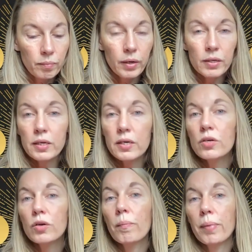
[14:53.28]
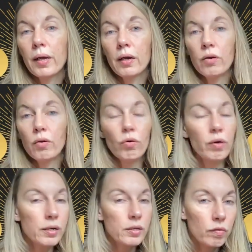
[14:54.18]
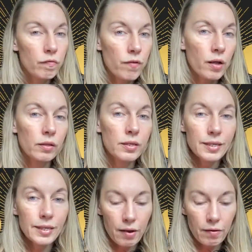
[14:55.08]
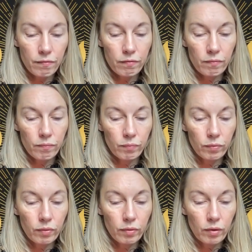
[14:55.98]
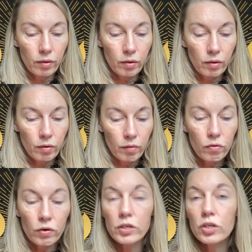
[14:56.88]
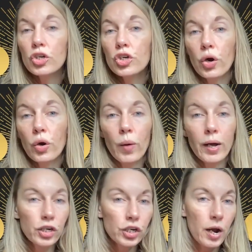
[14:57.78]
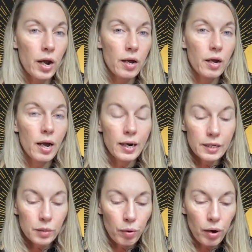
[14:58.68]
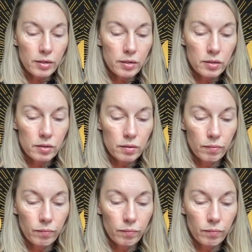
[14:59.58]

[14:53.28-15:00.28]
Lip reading: because it has not been or has not felt safe for us to show and share and express